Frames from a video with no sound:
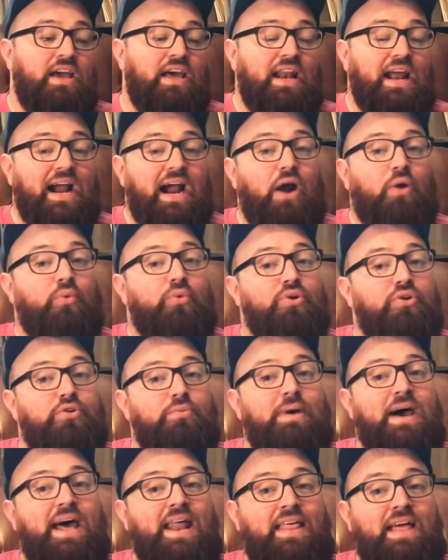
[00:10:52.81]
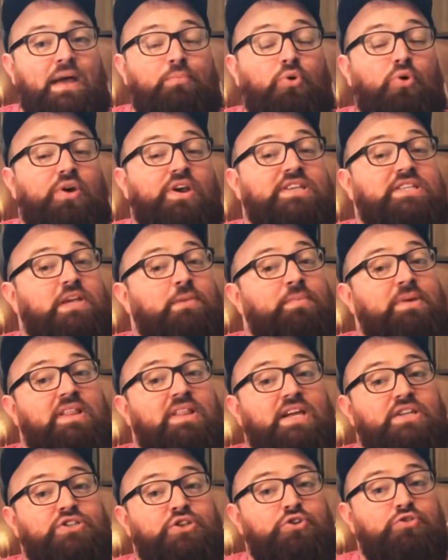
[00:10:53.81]
I got real mad at that point because it'd been
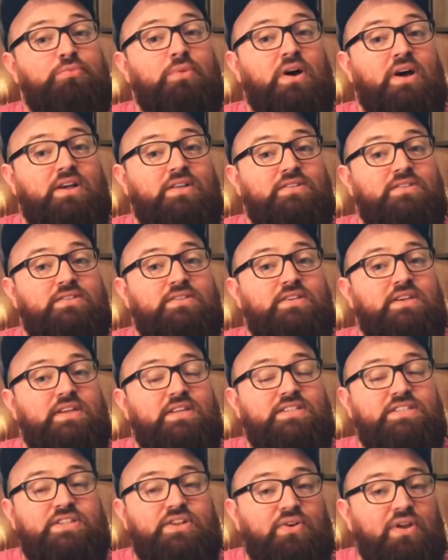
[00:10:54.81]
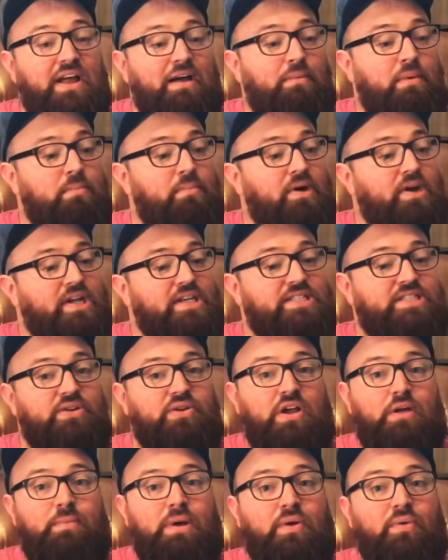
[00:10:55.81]
like 2 months. Still don't have my money, still
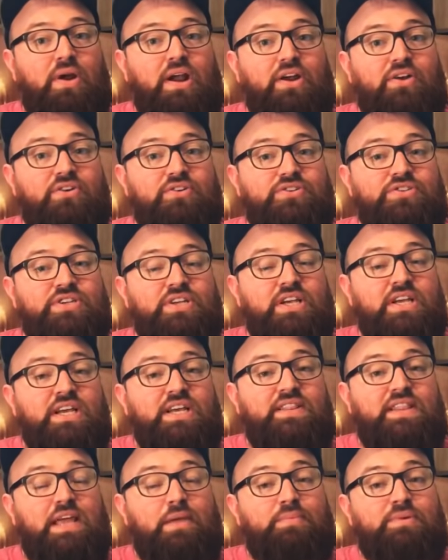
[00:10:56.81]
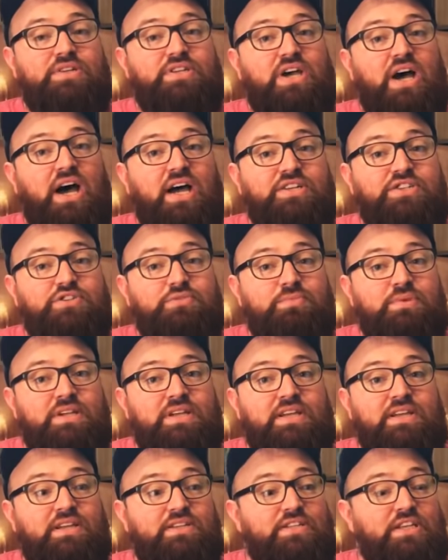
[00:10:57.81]
don't have my records. They've been dodging
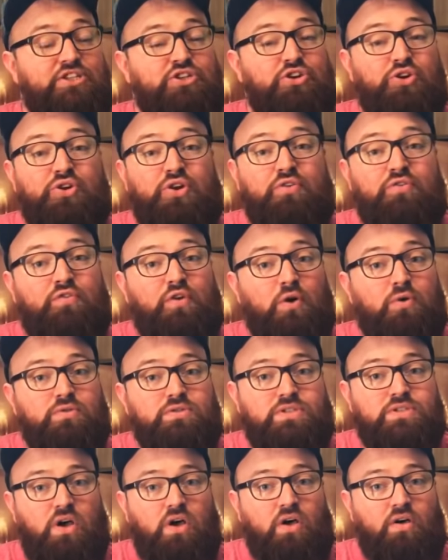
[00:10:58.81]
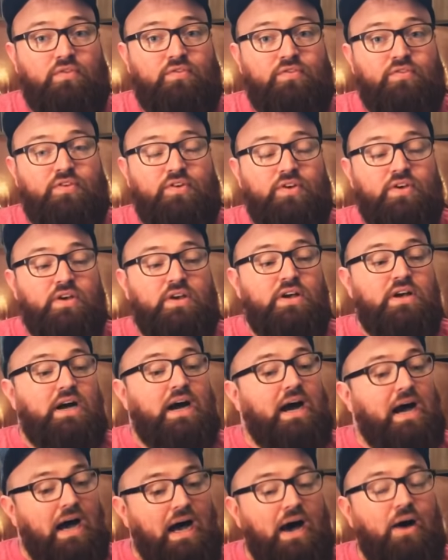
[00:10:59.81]
me. They turned their phones off.
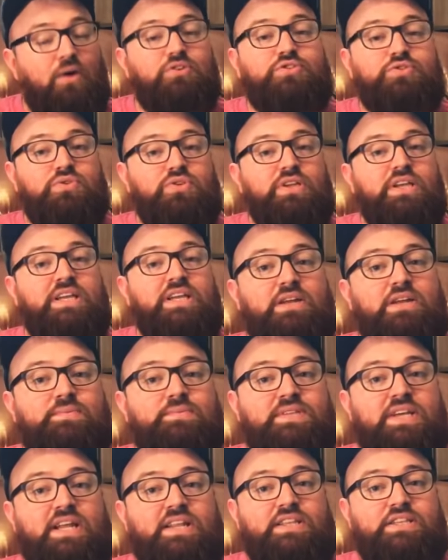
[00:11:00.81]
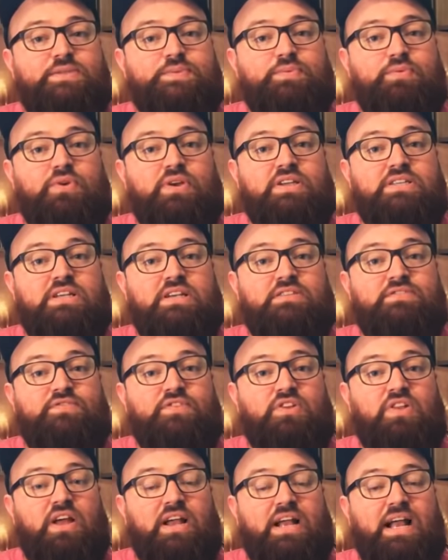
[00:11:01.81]
I was really upset at this point because I was
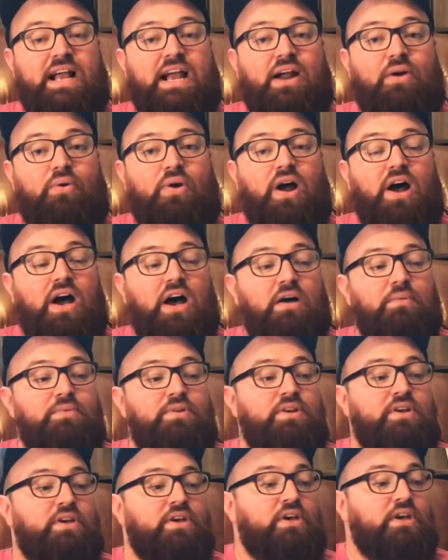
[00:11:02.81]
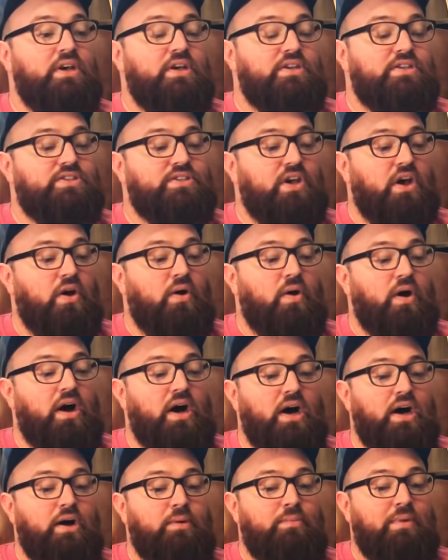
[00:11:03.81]
feeling like I got robbed.
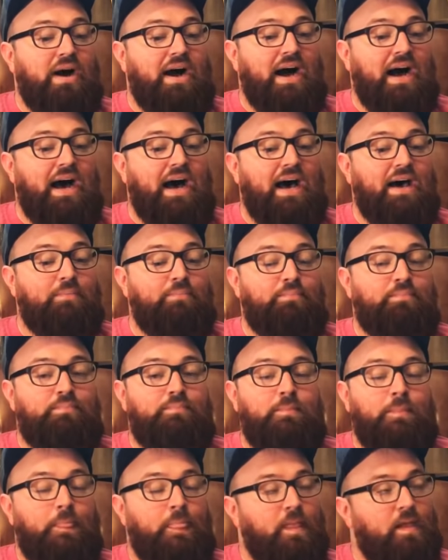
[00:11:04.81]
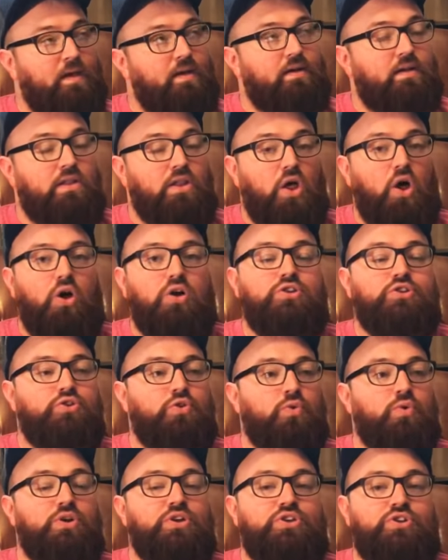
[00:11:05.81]
So long
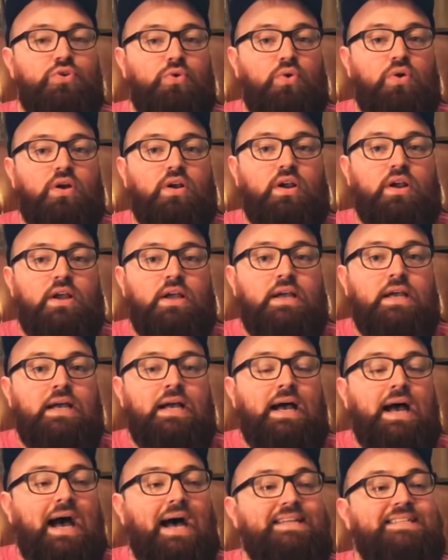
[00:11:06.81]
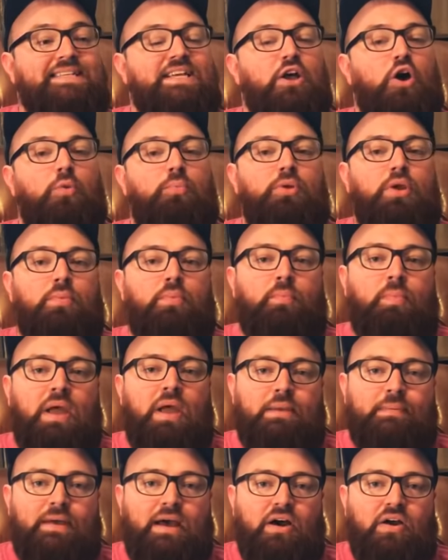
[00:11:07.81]
story short, I did open up a
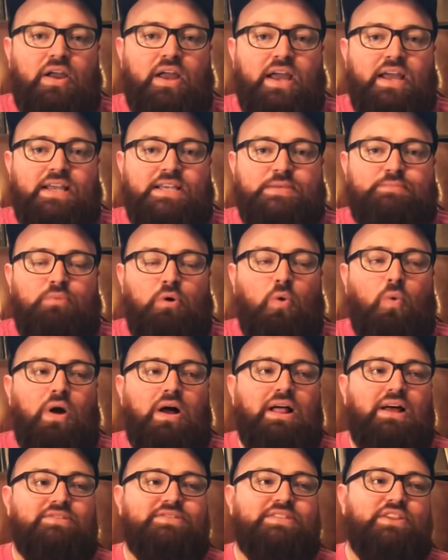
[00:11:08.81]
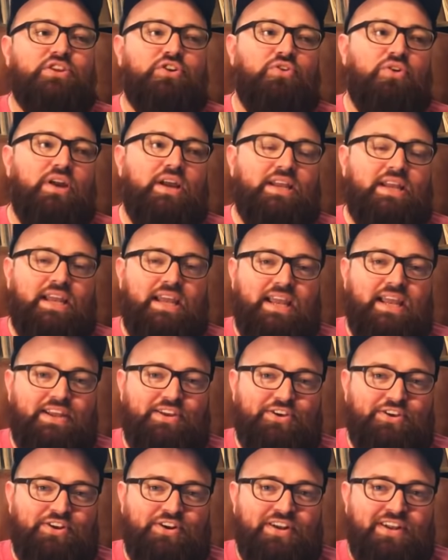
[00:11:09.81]
PayPal case, but while I was at the Grand
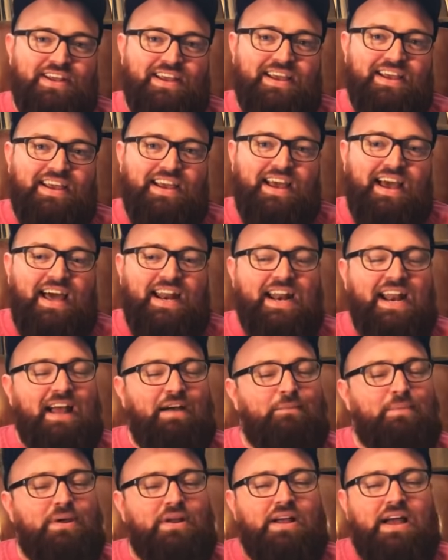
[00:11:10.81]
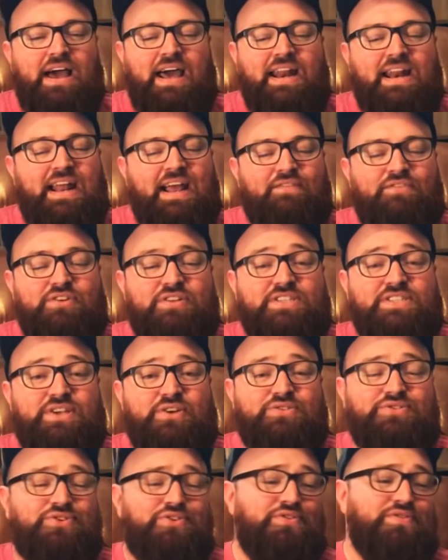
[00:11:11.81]
Canyon, I didn't have good
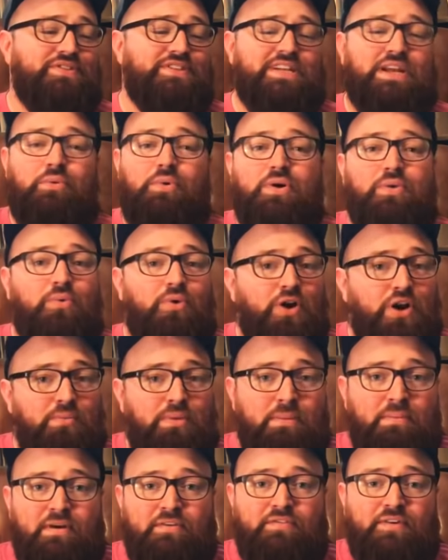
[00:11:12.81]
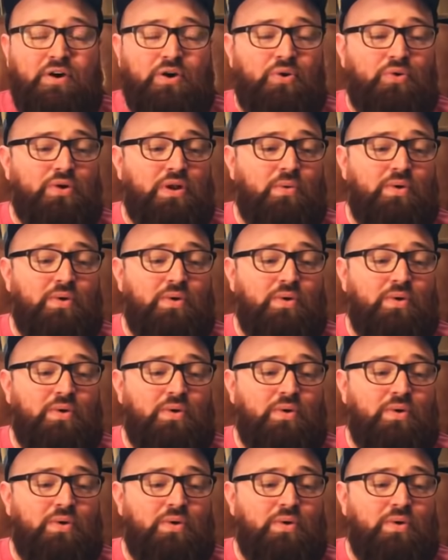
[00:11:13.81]
cell service, and I wasn't worried about my phone.